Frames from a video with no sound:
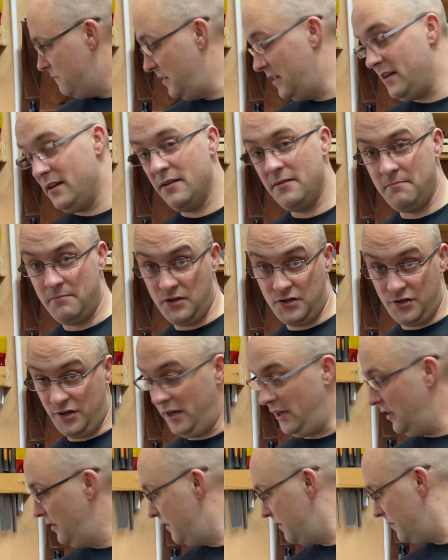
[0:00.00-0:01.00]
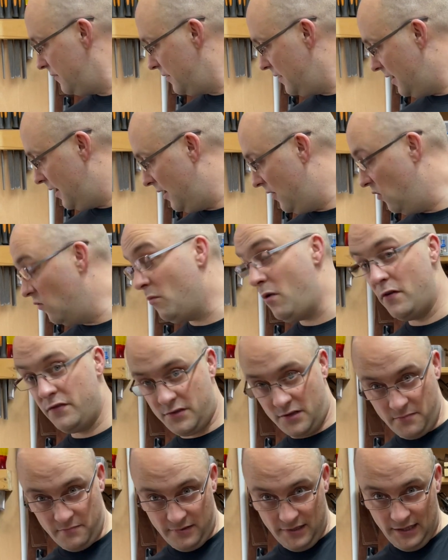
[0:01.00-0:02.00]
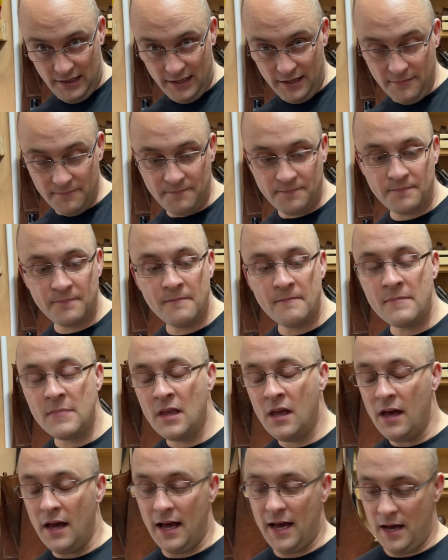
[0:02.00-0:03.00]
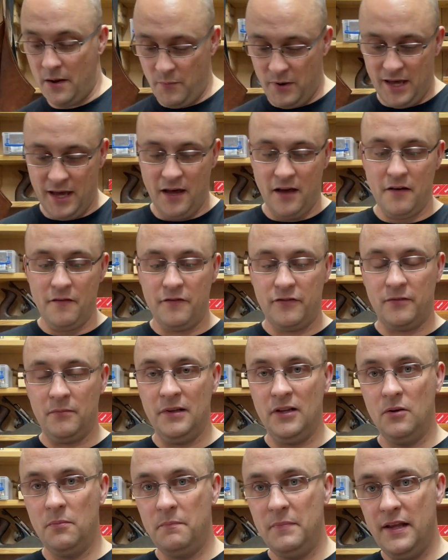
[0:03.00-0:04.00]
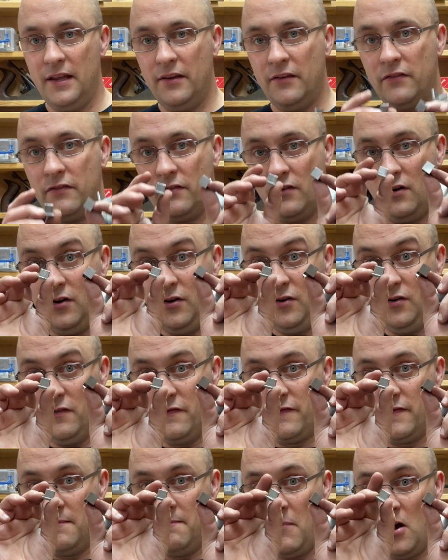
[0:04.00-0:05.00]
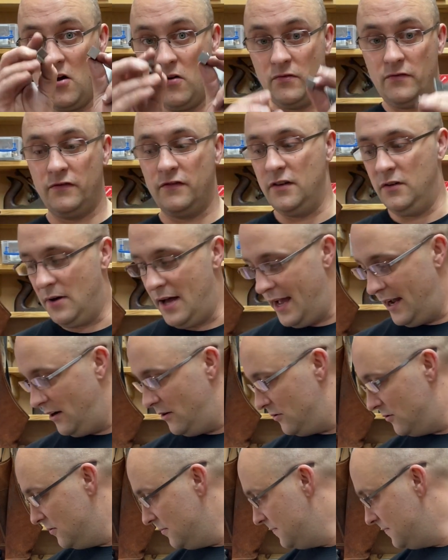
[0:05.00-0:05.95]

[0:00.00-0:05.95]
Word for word: been machined almost completely, and we have some little bits of mild steel angle.